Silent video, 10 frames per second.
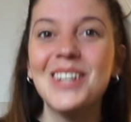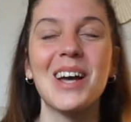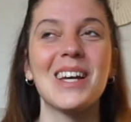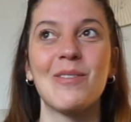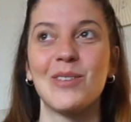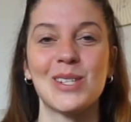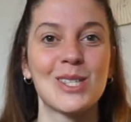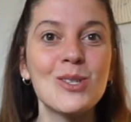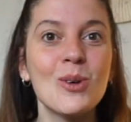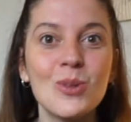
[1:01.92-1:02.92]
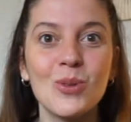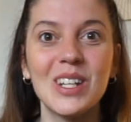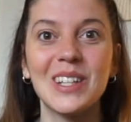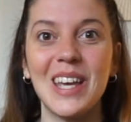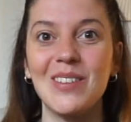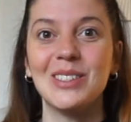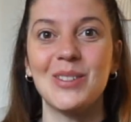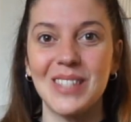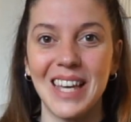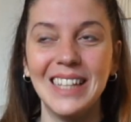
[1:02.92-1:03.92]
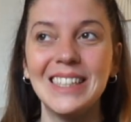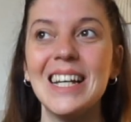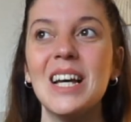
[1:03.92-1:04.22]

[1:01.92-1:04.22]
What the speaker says: It feels so surreal even to say it.